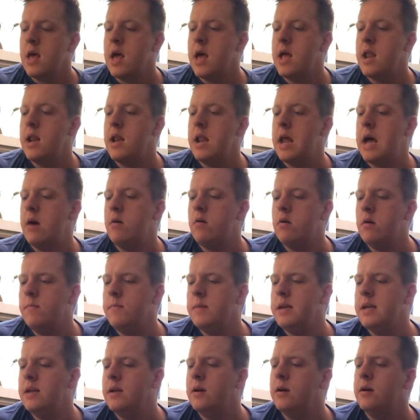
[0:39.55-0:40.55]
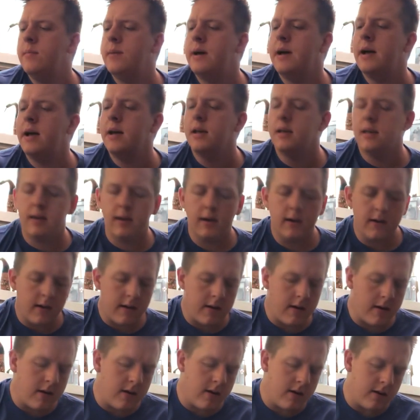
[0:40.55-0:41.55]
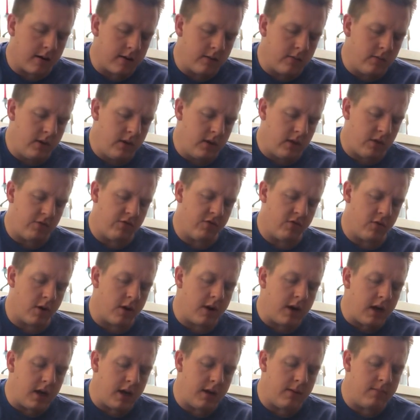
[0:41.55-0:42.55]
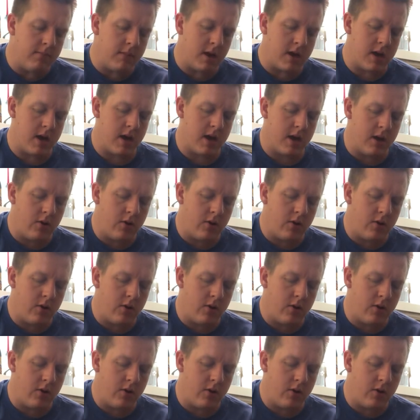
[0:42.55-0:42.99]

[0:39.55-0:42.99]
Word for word: And now I'm in a backyard with 40 men